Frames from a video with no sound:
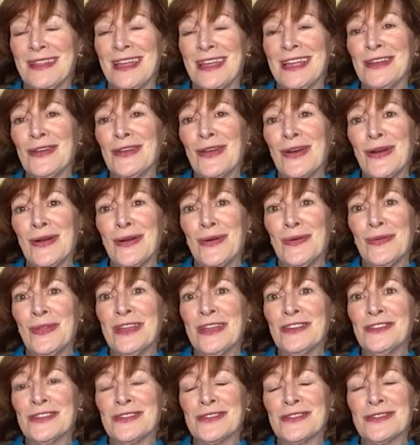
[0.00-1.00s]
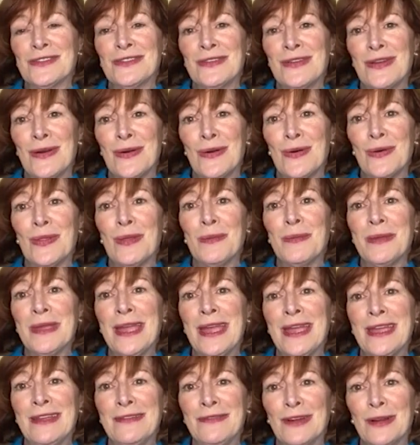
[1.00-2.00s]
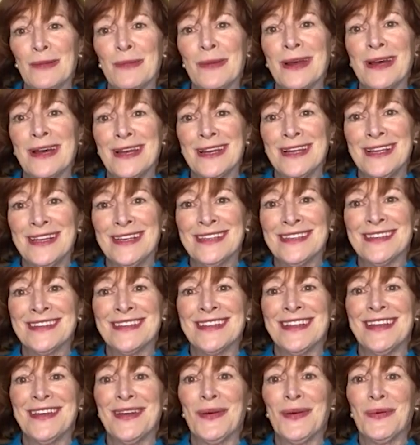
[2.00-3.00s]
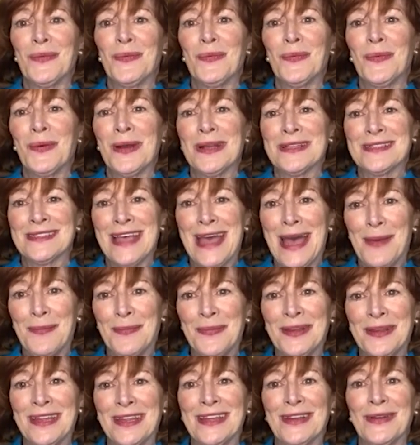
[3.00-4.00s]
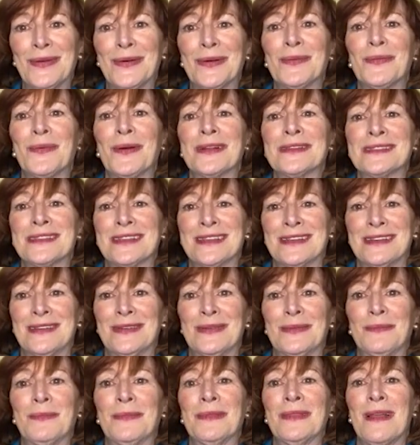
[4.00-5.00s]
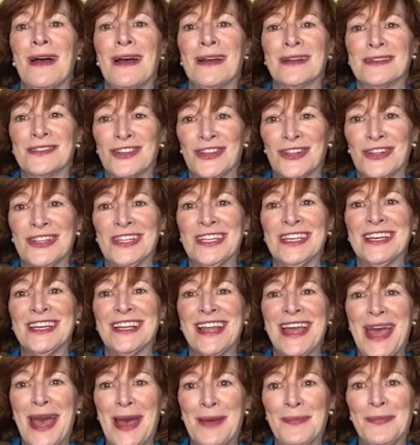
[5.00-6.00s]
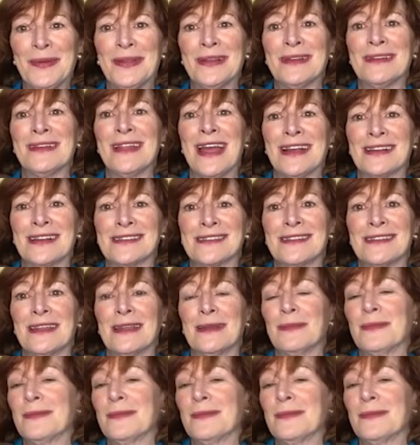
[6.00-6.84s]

They just know the behavior behind what's happening or what's logically going to happen next.